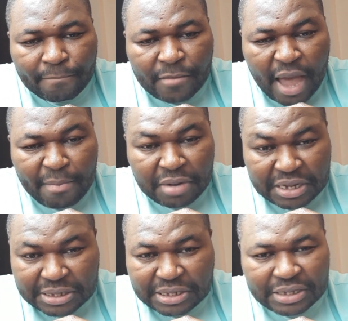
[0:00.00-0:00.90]
I'm
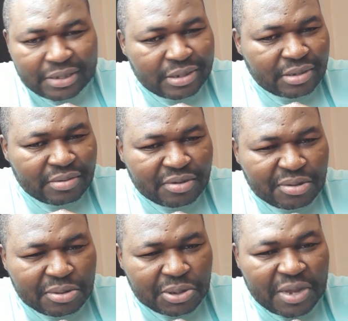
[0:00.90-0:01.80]
listening
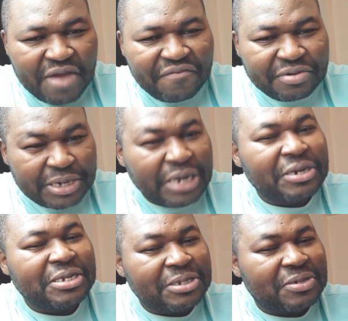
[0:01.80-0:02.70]
to trying to
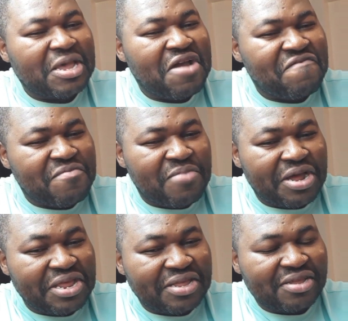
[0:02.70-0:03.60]
listen to
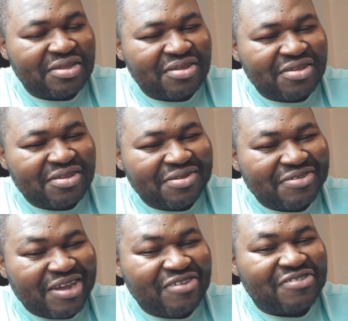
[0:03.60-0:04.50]
everybody, trying to